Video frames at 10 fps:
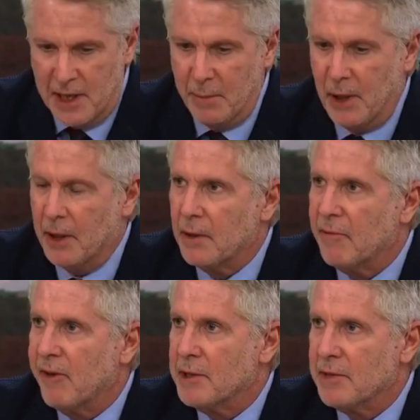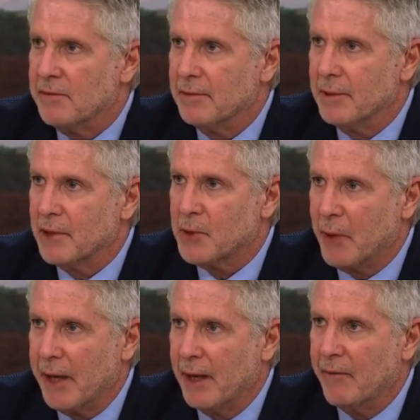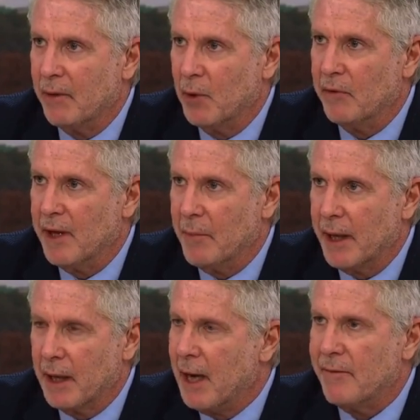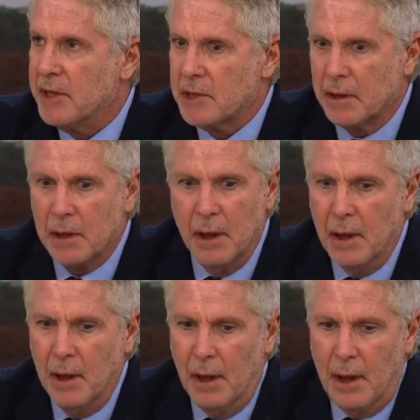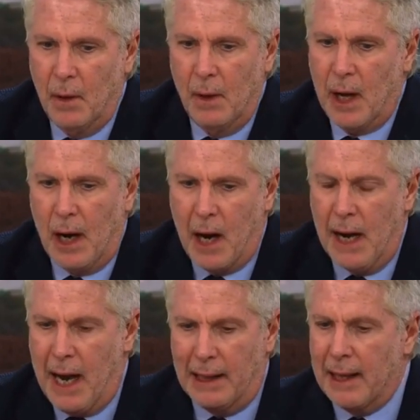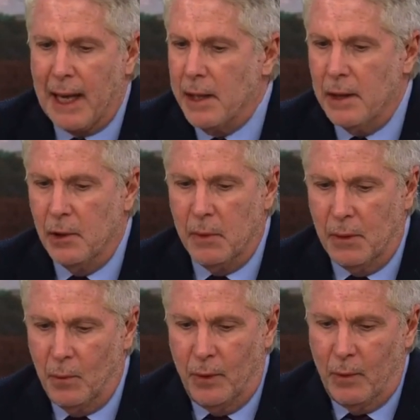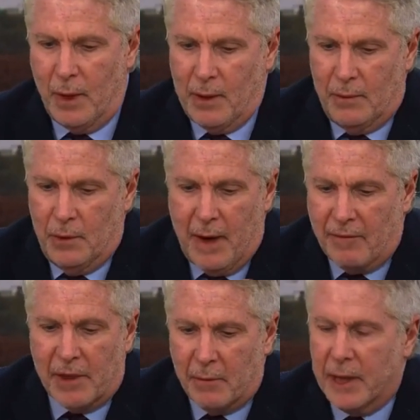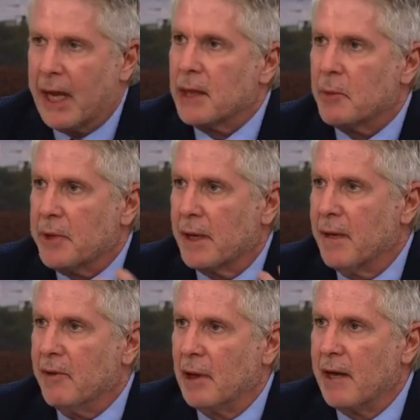been on the defensive, explaining every move they make? And obviously, like any human, we want to do everything we can to protect every life.